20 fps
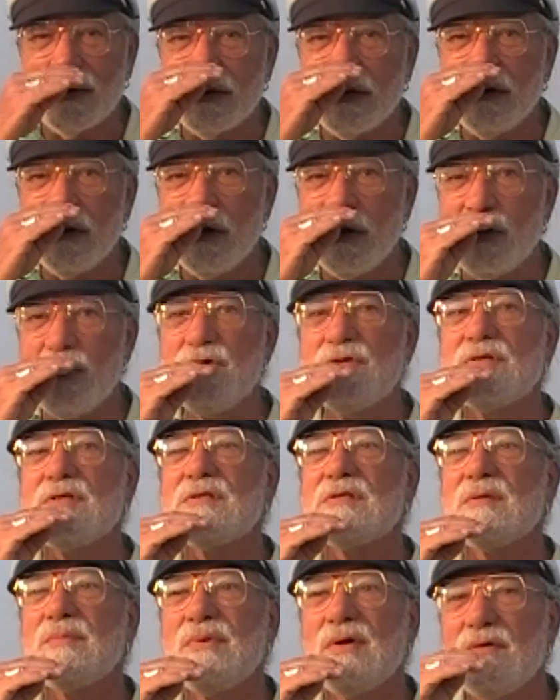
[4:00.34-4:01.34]
our
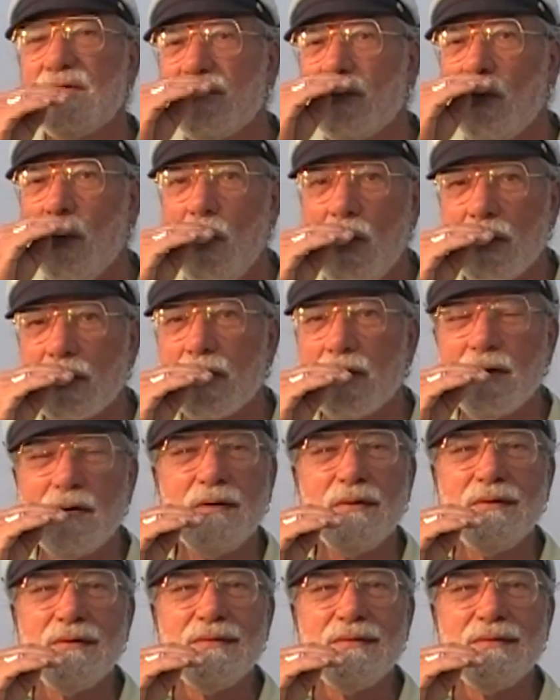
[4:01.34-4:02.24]
noses above water